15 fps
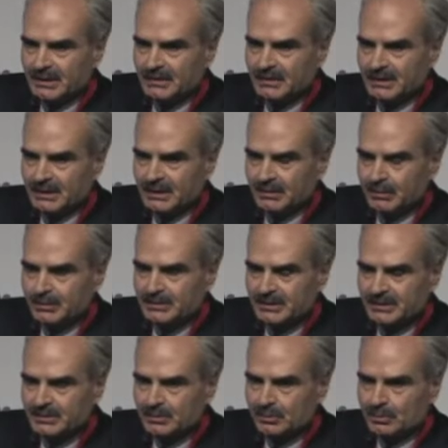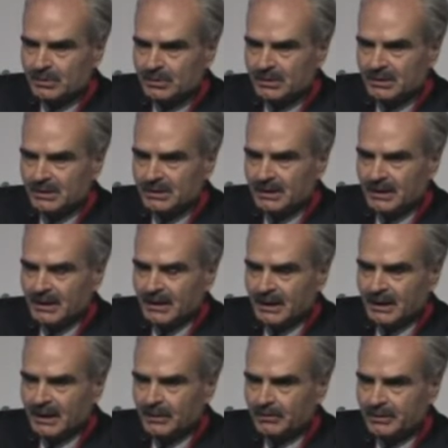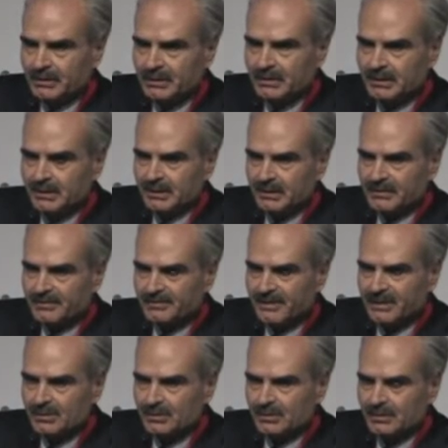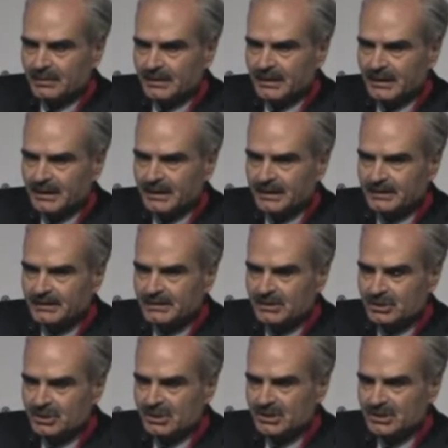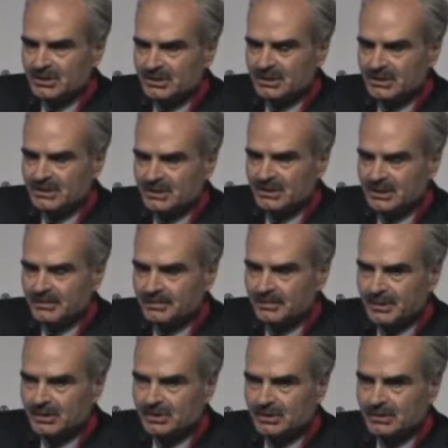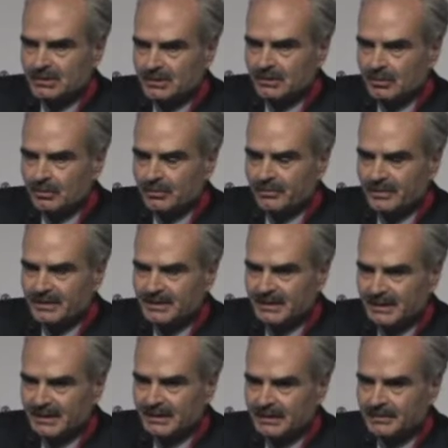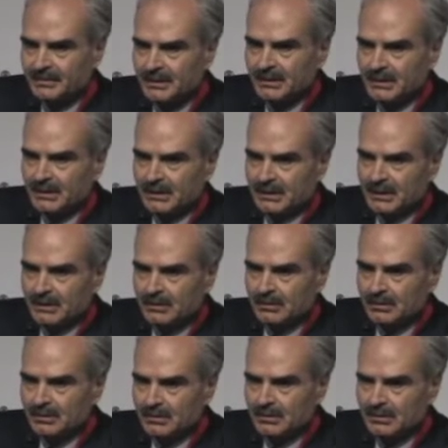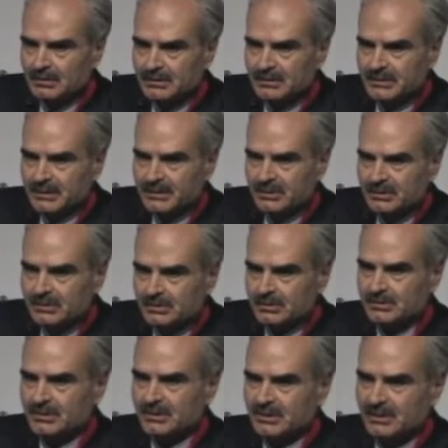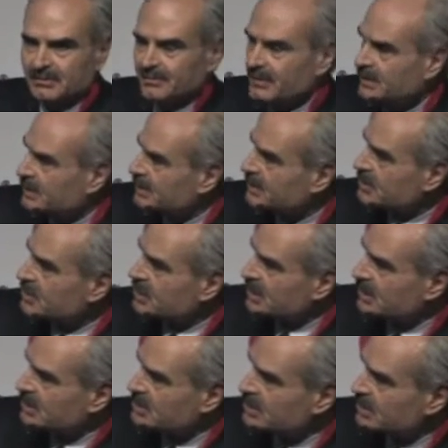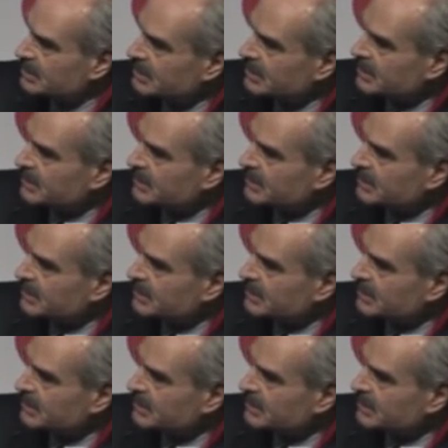enables us to see how the function of the heart changes in the same patient over time. In controls, there is no significant change